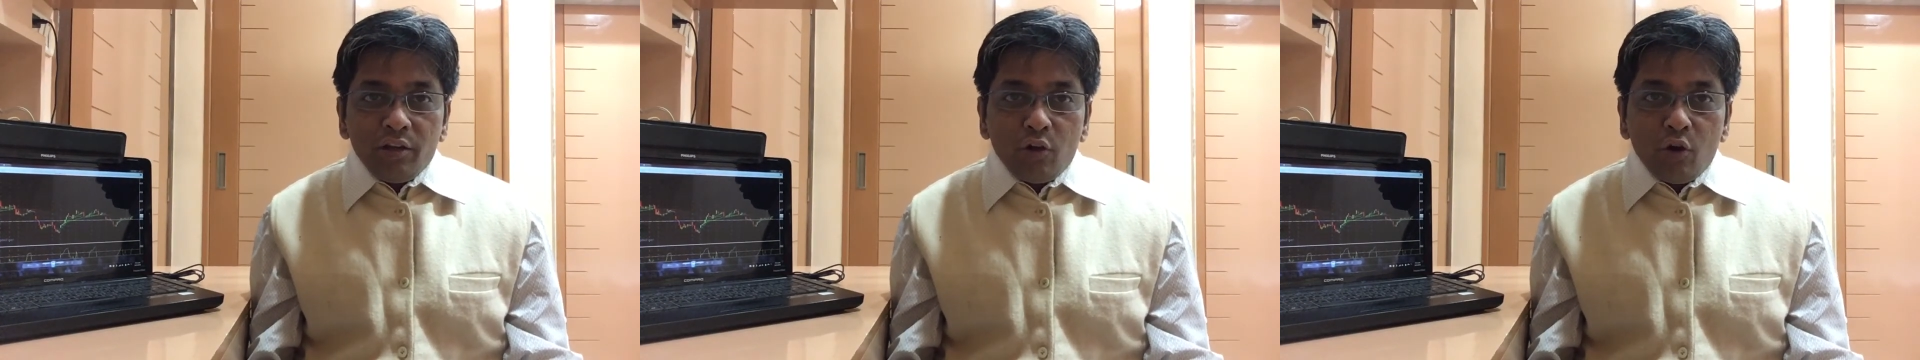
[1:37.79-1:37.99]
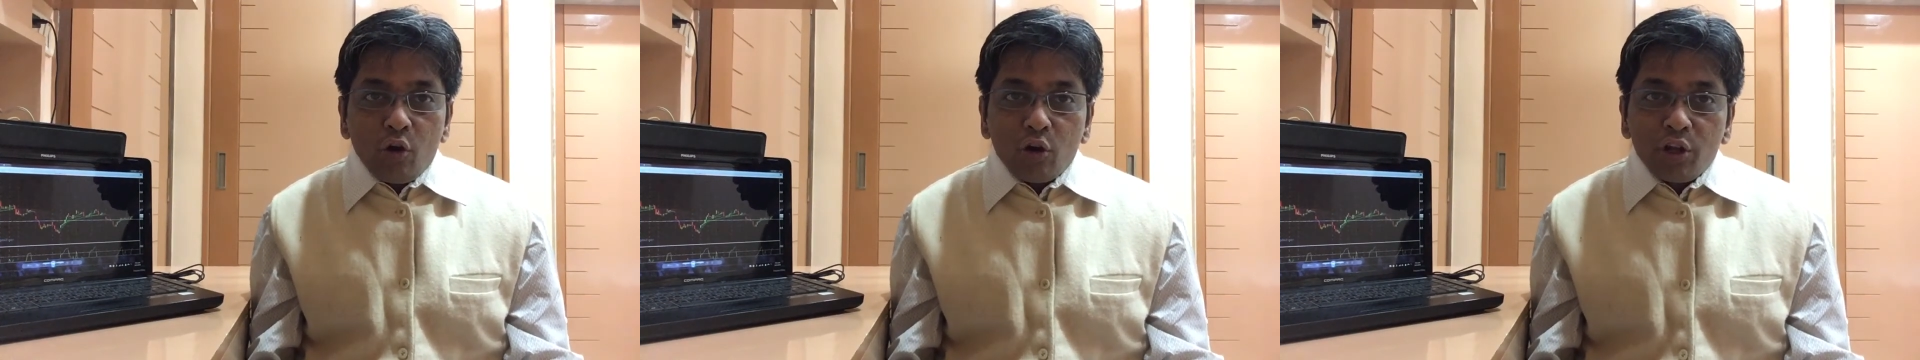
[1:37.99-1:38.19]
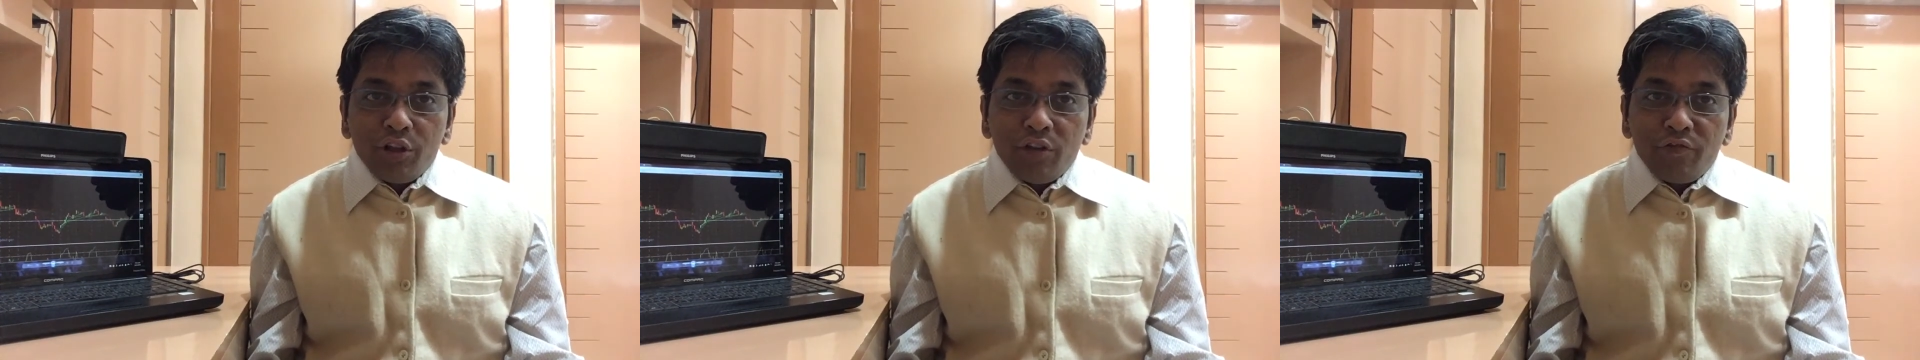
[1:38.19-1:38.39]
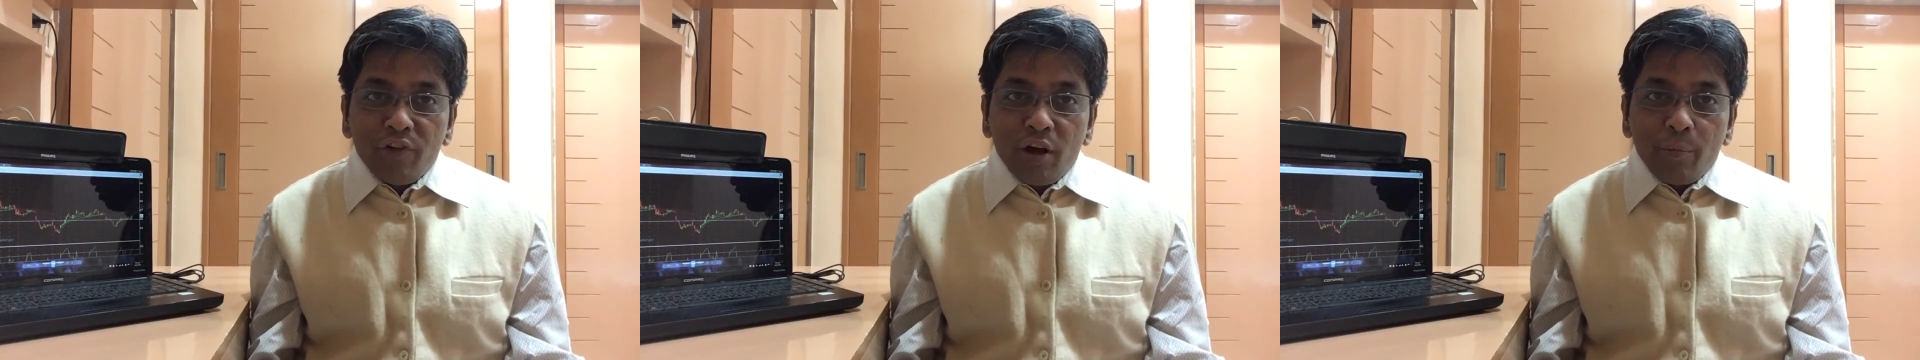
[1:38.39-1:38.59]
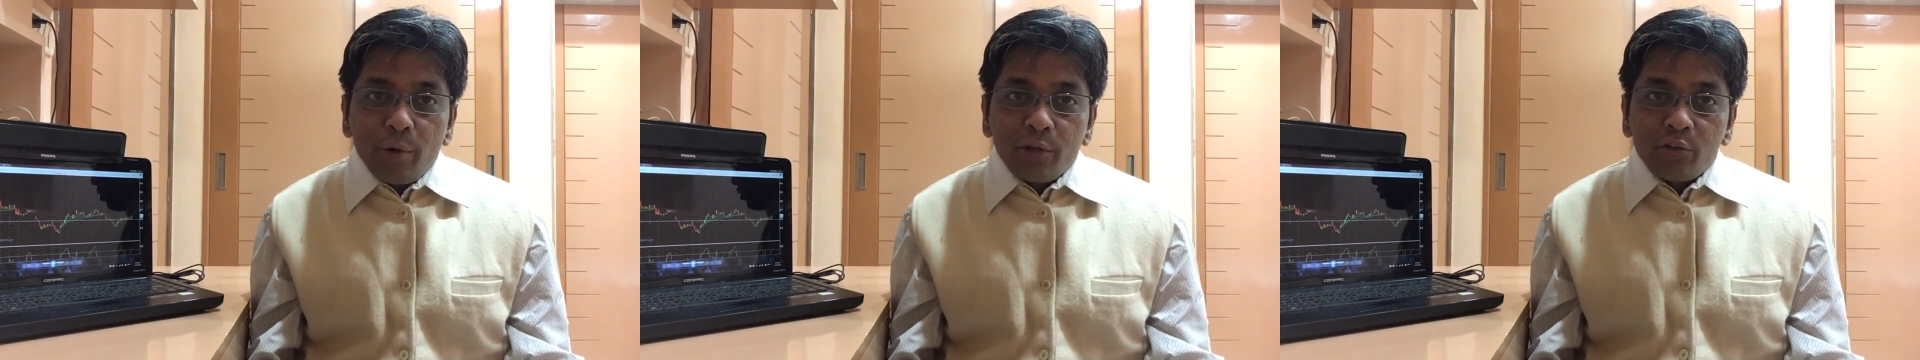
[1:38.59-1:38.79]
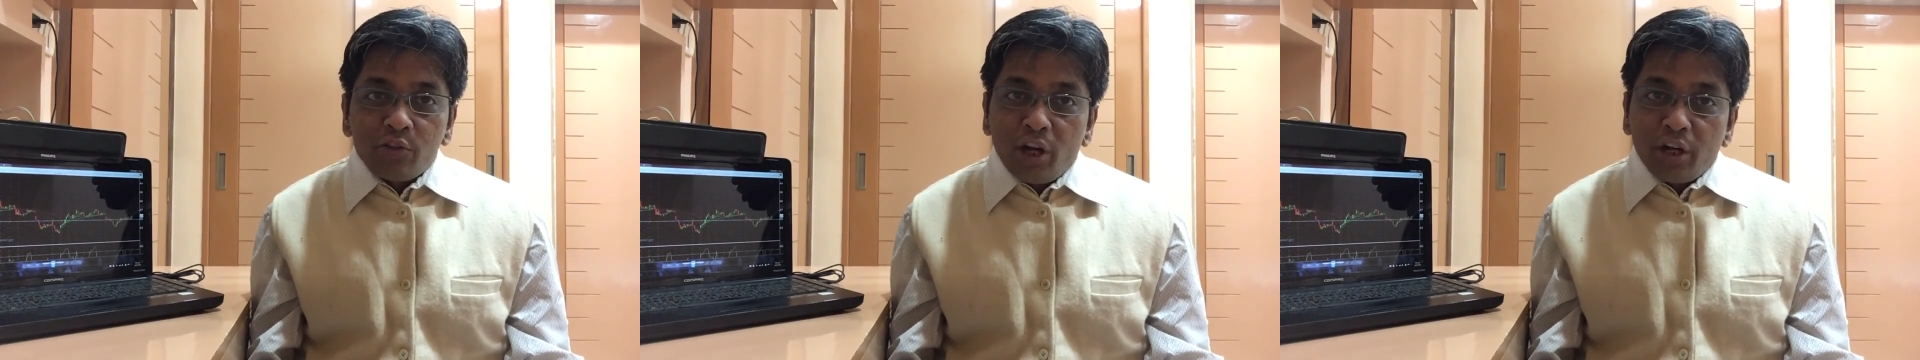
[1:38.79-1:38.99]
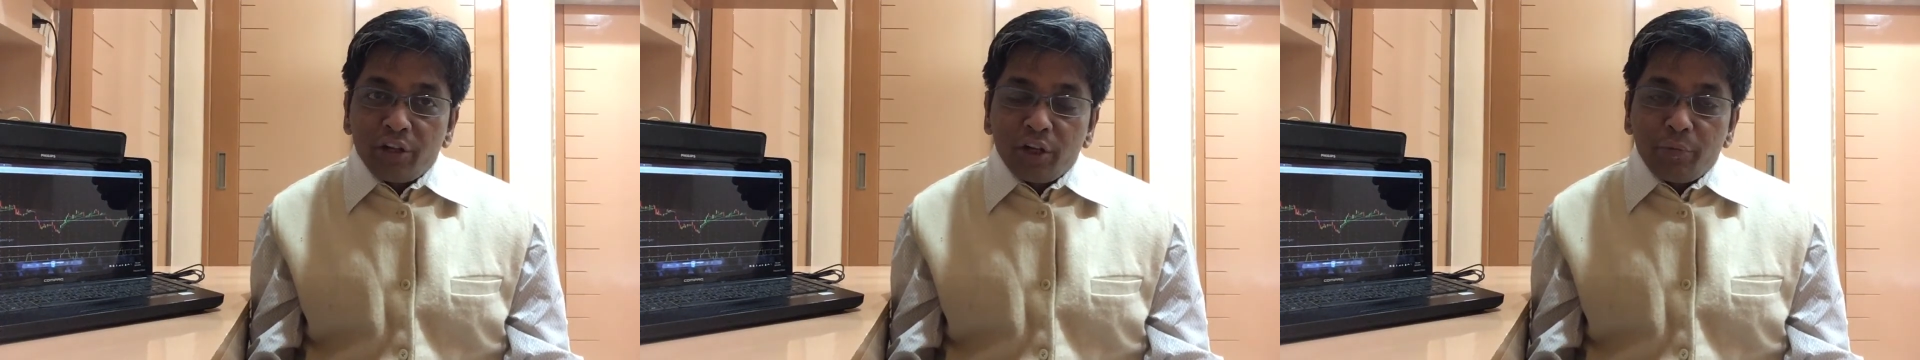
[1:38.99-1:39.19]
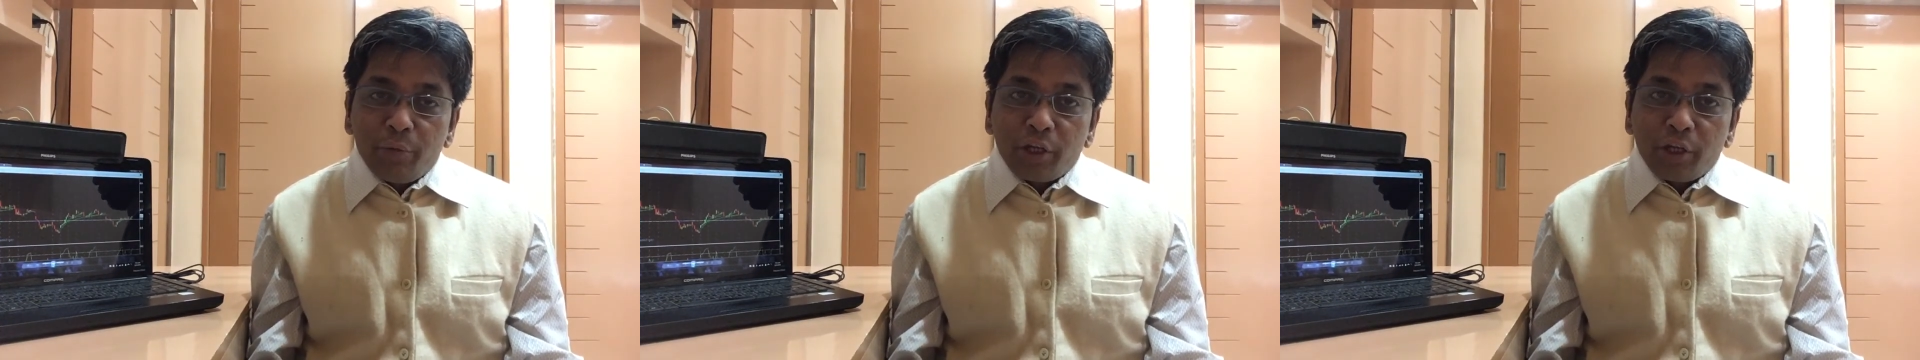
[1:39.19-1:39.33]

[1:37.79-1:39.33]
All other farmers started